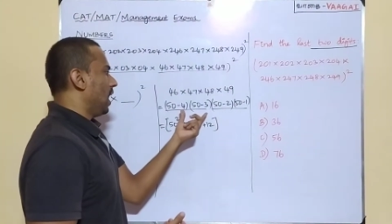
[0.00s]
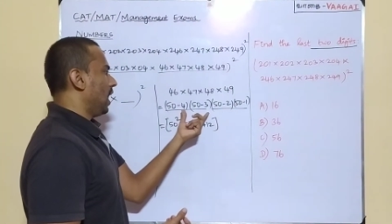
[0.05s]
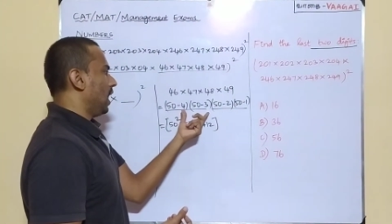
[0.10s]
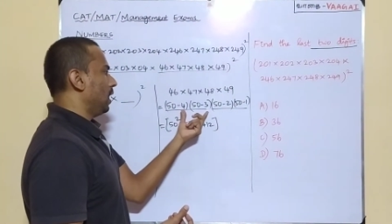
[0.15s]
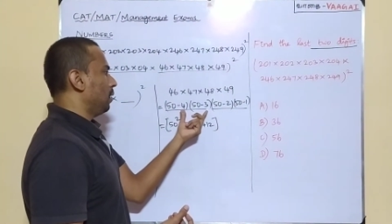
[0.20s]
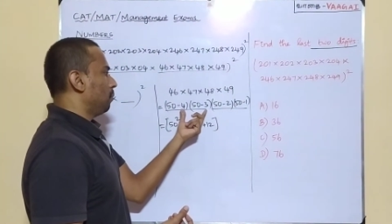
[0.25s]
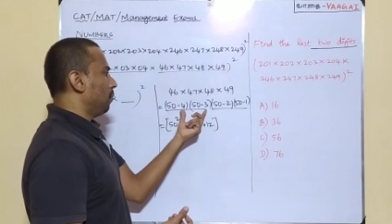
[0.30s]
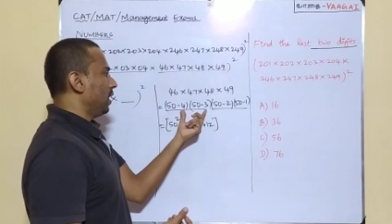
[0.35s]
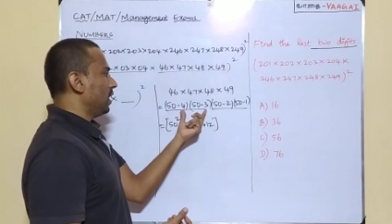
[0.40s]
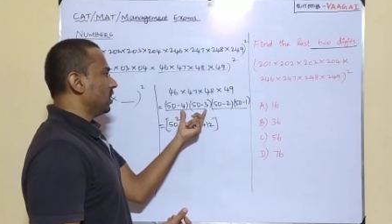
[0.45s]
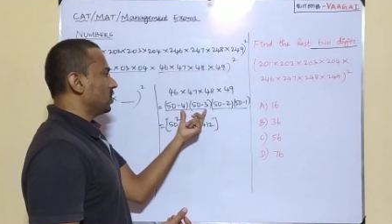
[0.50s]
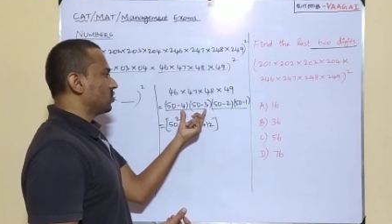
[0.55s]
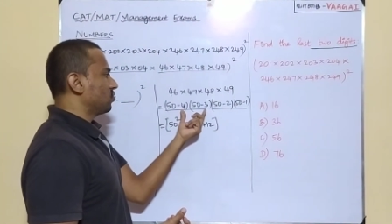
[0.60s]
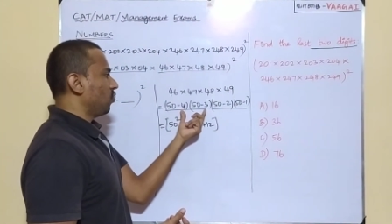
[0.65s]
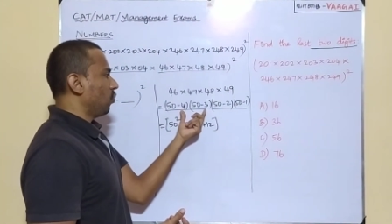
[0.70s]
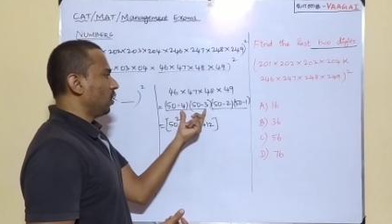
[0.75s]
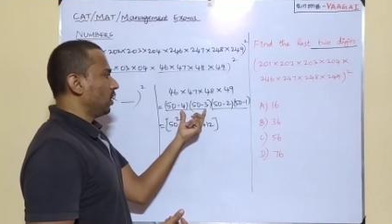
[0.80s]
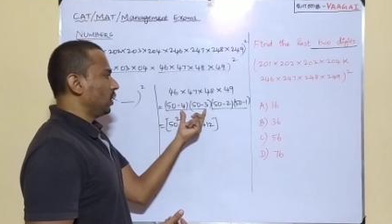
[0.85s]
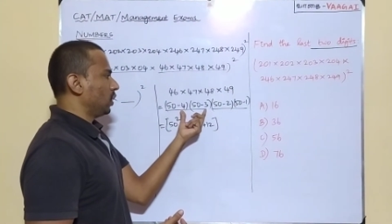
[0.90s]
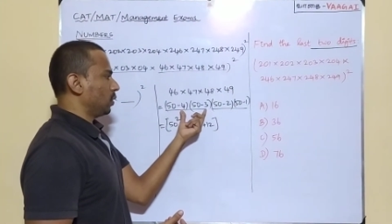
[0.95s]
and
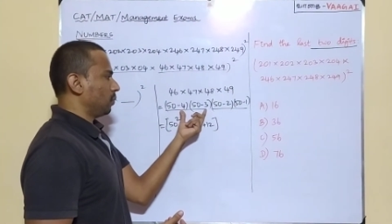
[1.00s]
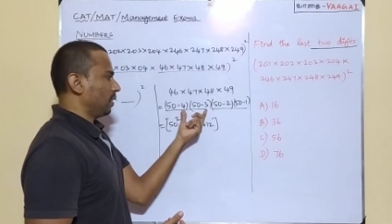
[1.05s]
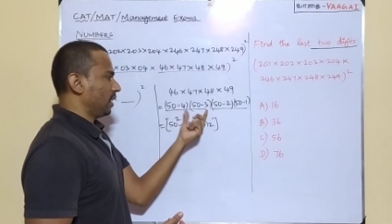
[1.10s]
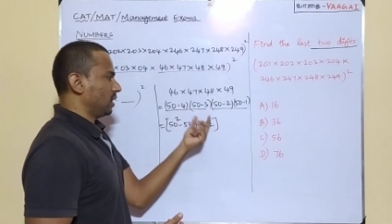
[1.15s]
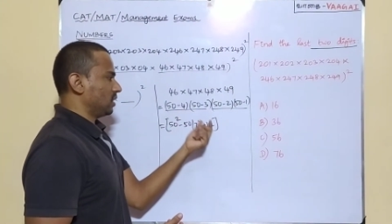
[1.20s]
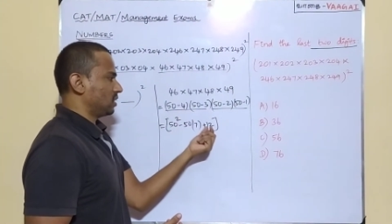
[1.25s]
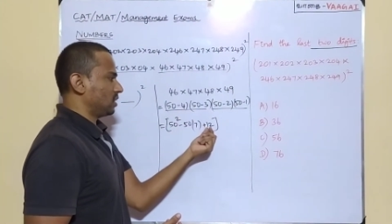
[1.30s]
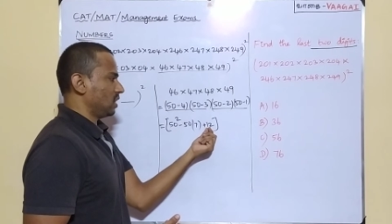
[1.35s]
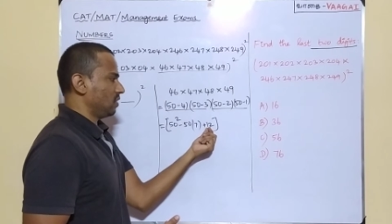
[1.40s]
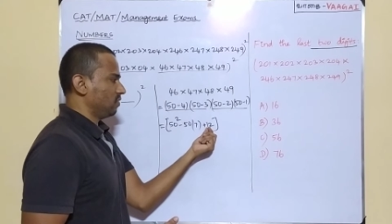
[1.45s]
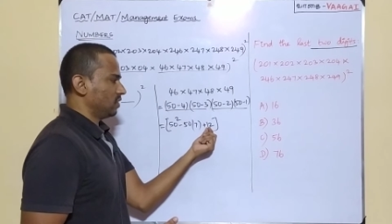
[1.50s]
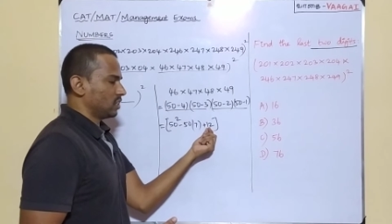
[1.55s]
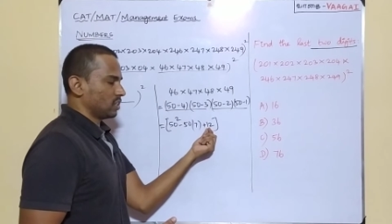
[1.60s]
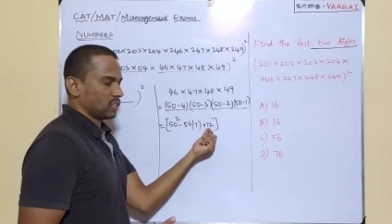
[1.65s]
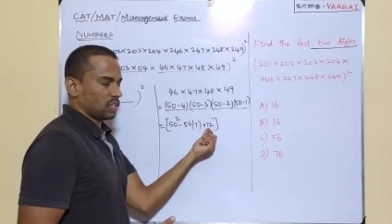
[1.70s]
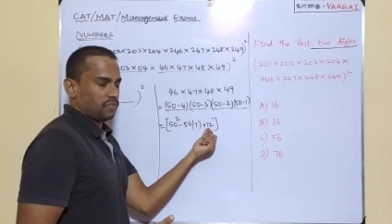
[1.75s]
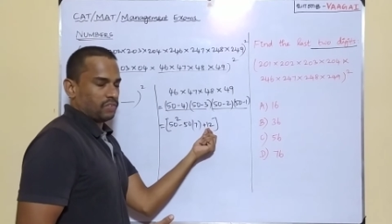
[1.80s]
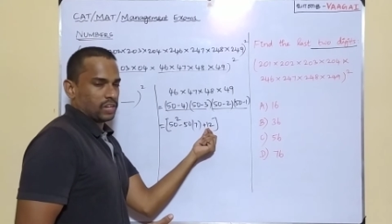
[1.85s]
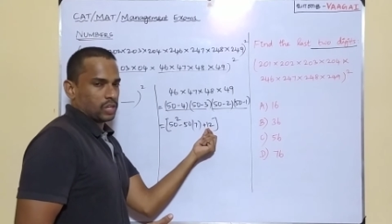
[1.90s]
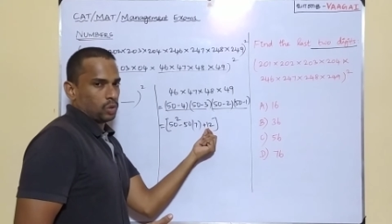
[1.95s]
minus 4 into minus 3, which
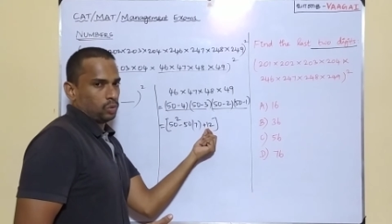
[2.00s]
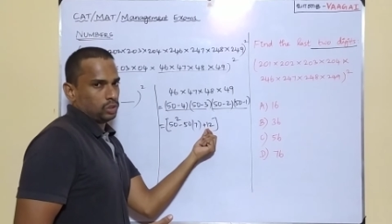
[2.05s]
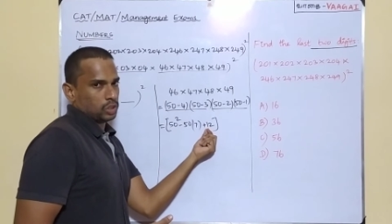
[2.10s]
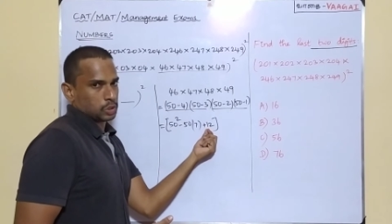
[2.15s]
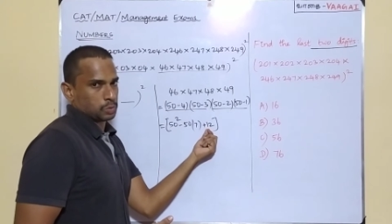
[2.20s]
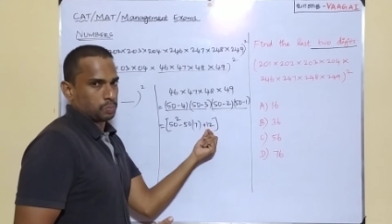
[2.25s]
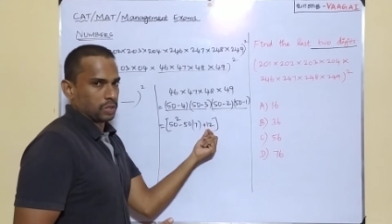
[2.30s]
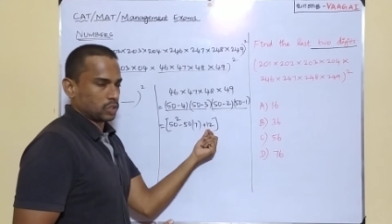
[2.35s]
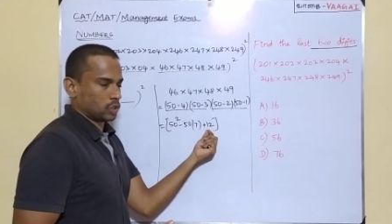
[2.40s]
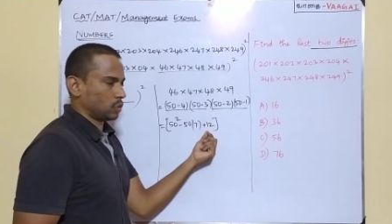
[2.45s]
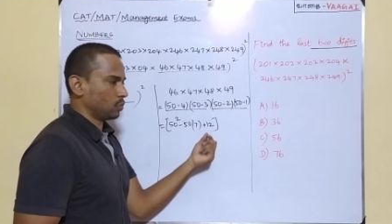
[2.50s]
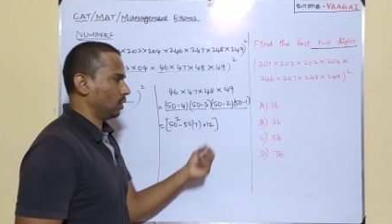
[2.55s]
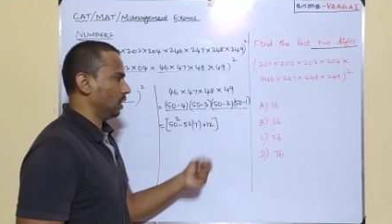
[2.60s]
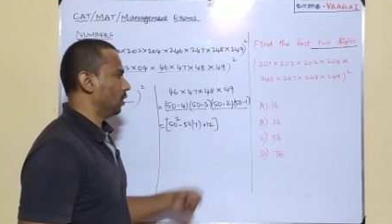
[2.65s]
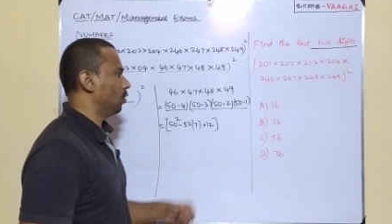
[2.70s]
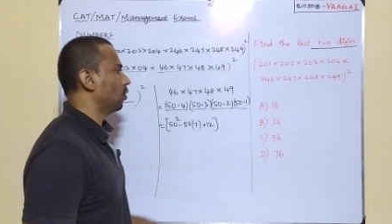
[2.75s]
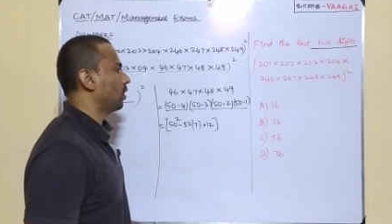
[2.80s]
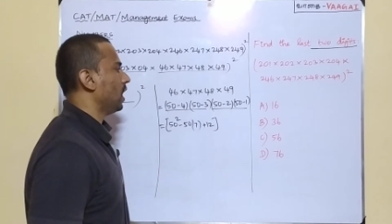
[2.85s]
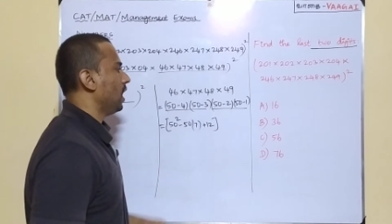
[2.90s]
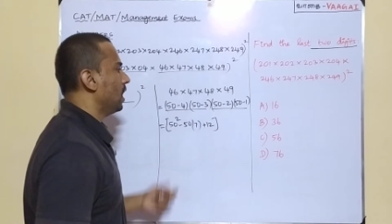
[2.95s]
is giving you this plus
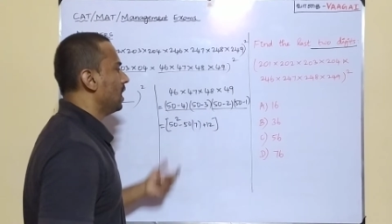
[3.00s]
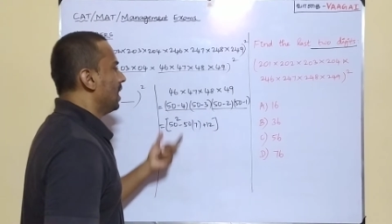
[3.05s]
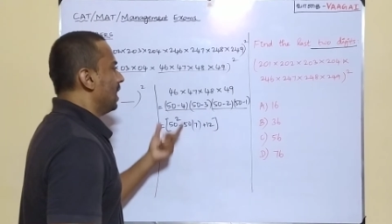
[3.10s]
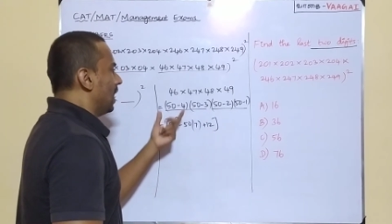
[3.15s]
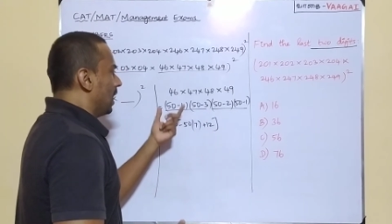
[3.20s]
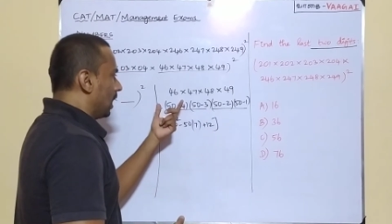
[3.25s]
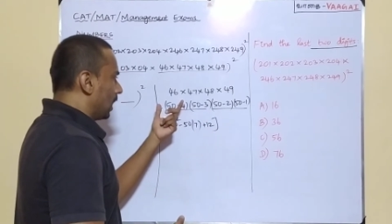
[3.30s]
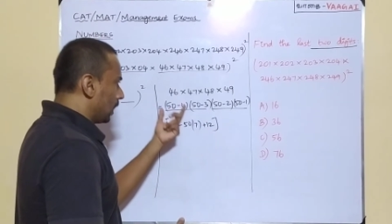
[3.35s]
12, okay.